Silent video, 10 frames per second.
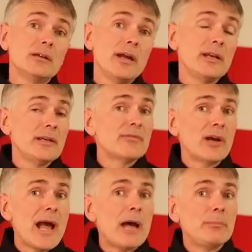And it never
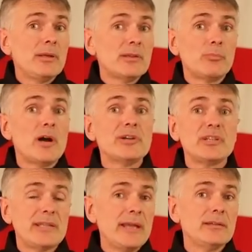happened. The
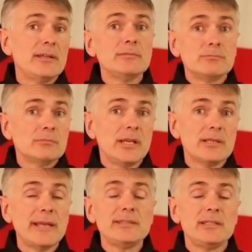project ended in
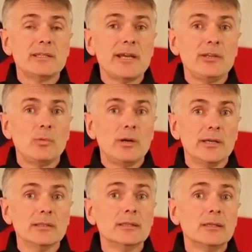1991.